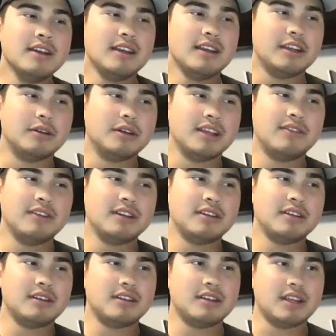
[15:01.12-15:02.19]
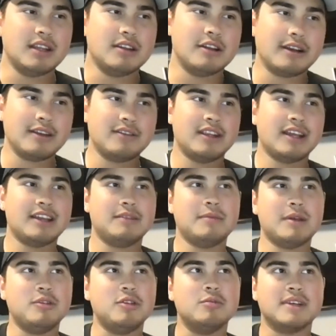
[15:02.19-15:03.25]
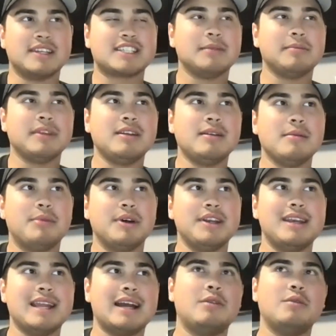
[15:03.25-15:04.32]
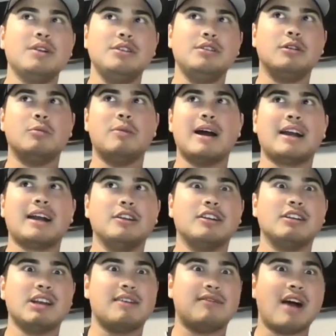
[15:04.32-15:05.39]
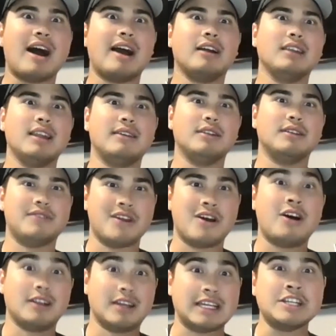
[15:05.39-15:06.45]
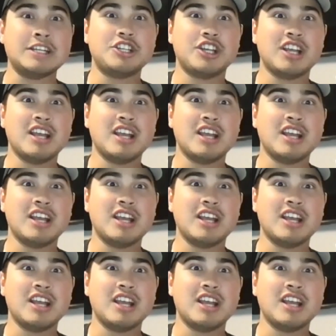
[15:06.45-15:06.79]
even not even that maybe you missed something, but now when you go back, you're going to have a higher level of knowledge.